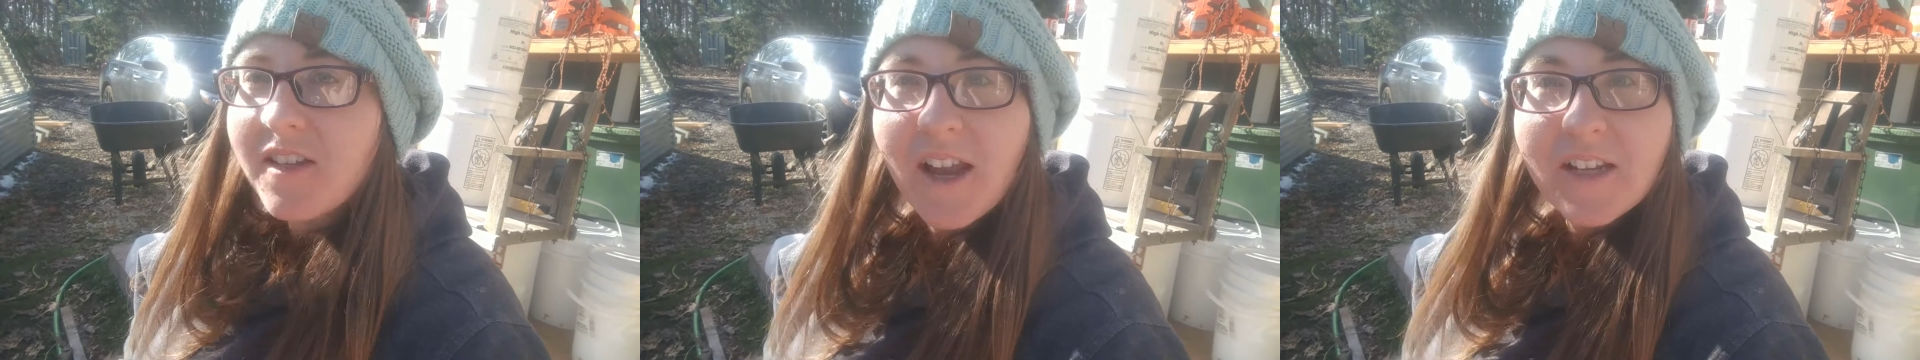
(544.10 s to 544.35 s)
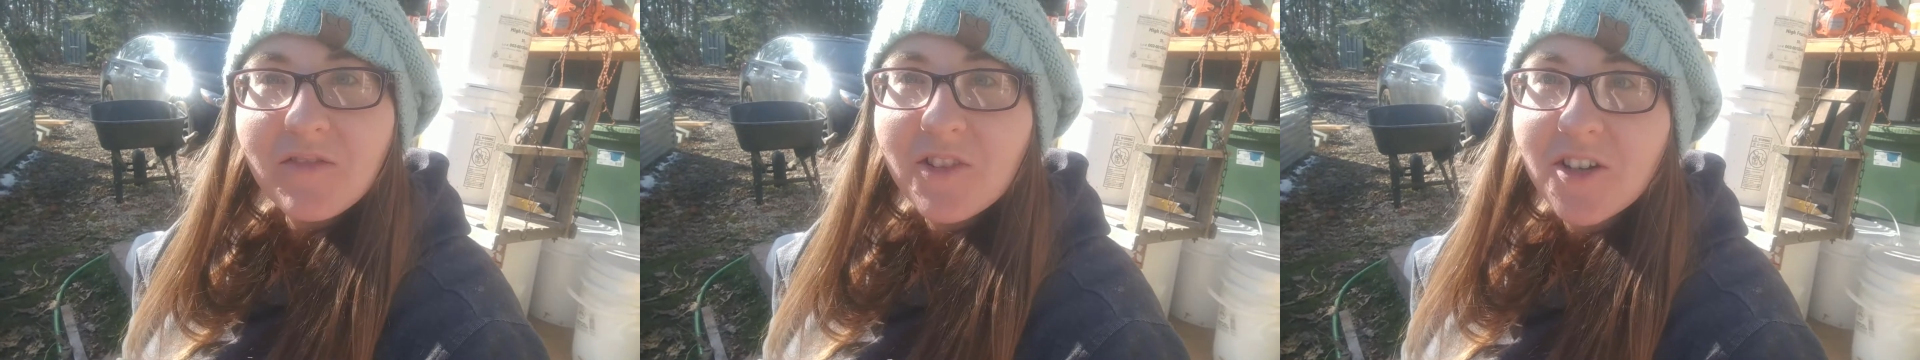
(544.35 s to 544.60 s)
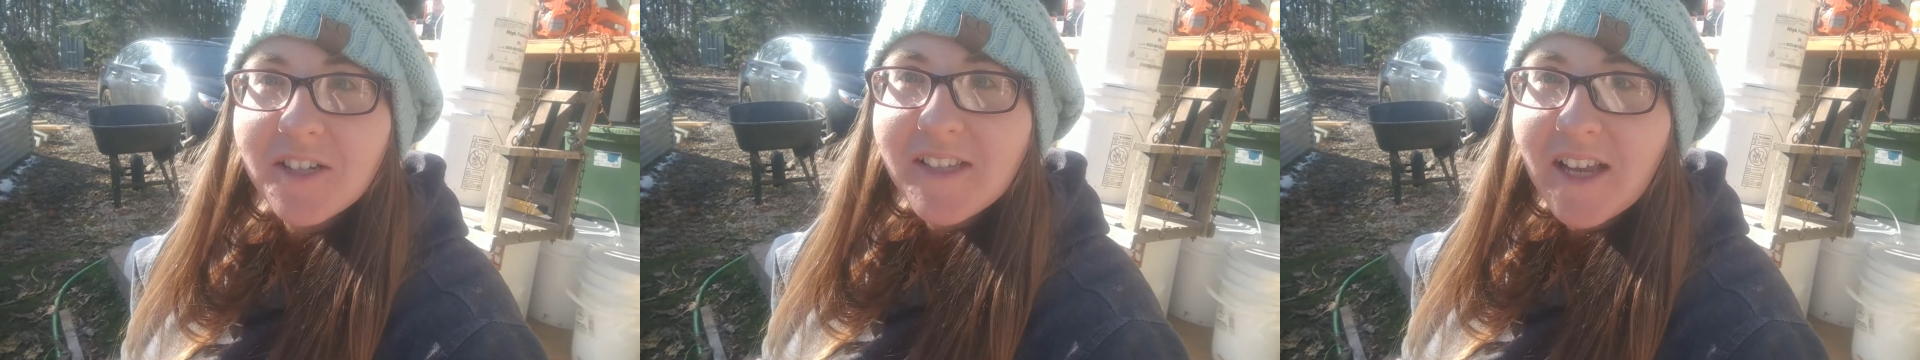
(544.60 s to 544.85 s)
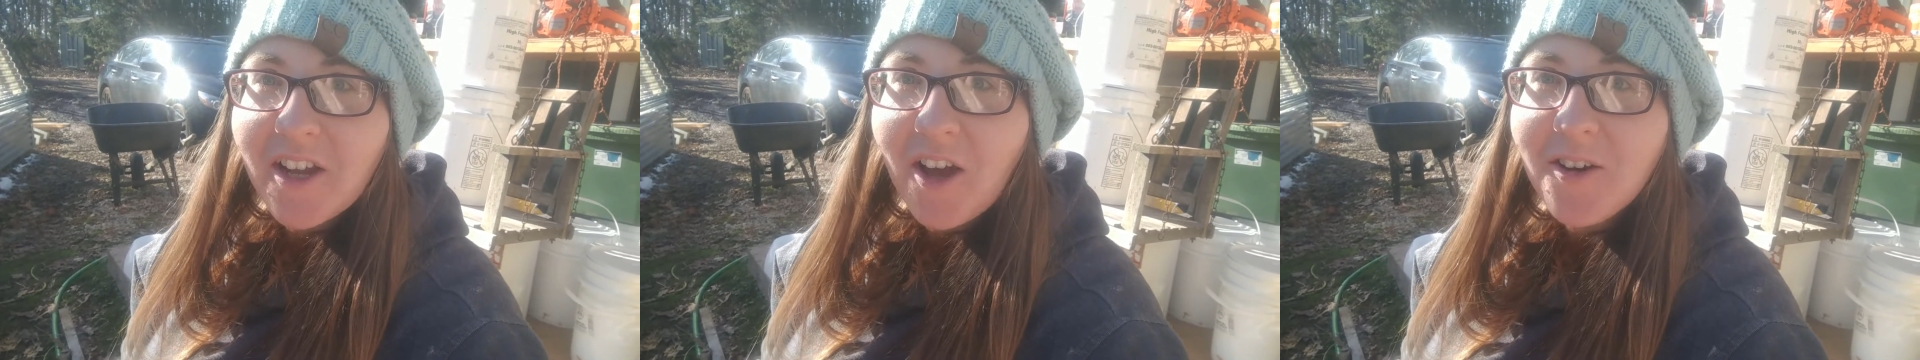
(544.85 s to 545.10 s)
kind of learn as
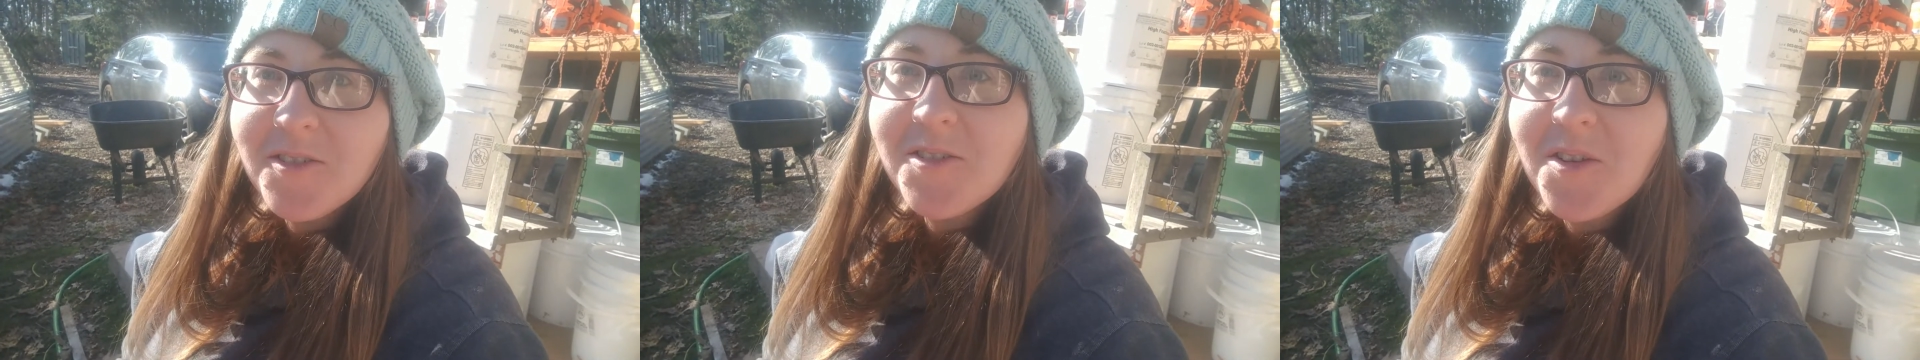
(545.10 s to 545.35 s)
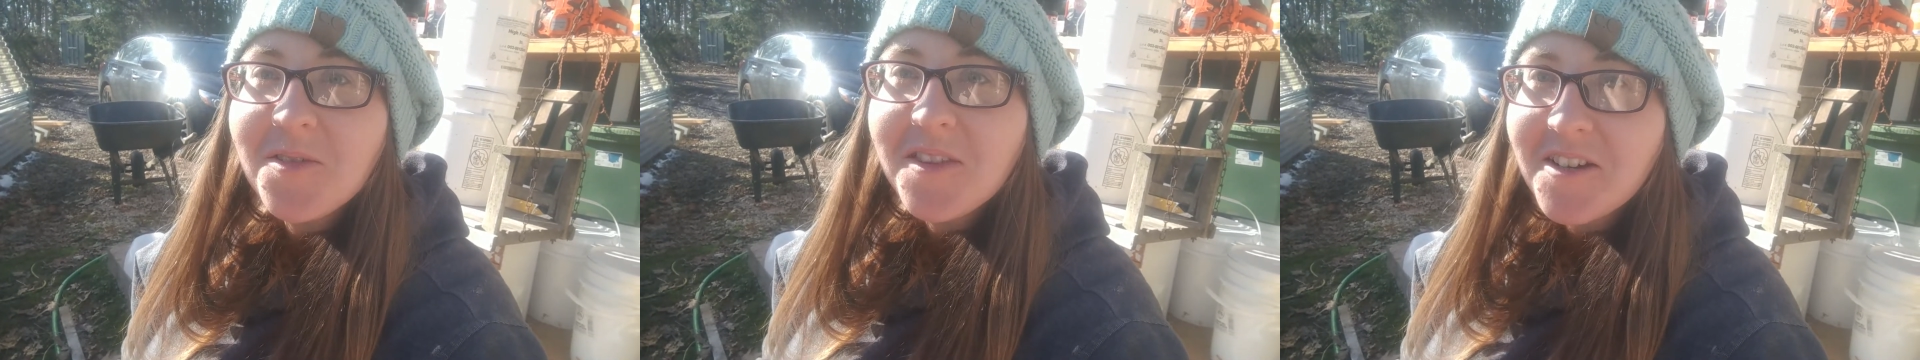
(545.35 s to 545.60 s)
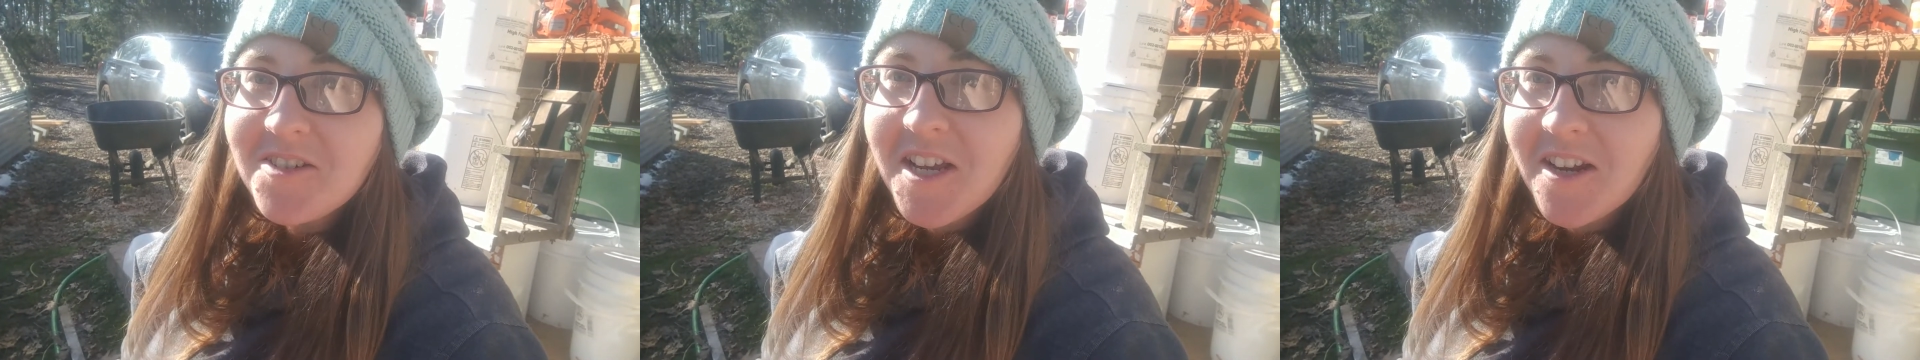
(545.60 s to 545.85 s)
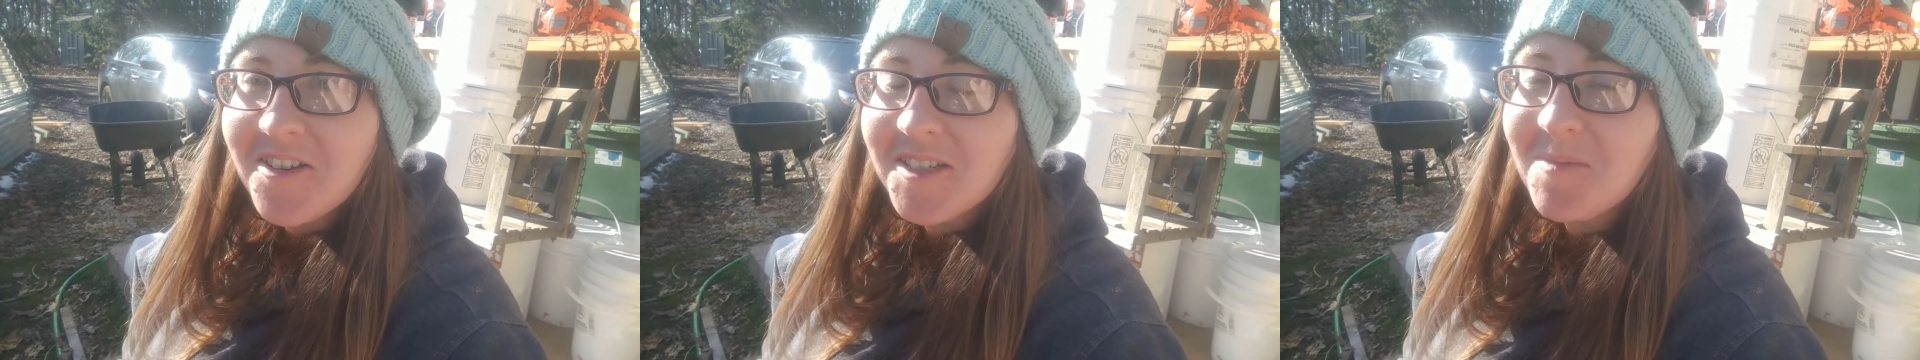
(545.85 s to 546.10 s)
I go. So their
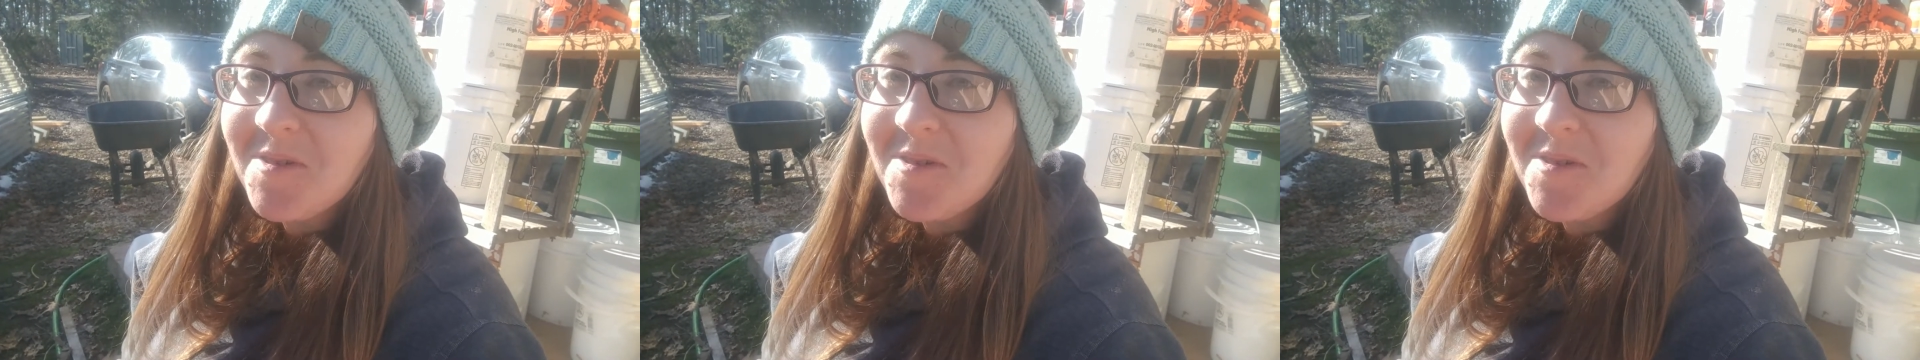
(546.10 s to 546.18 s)
channel has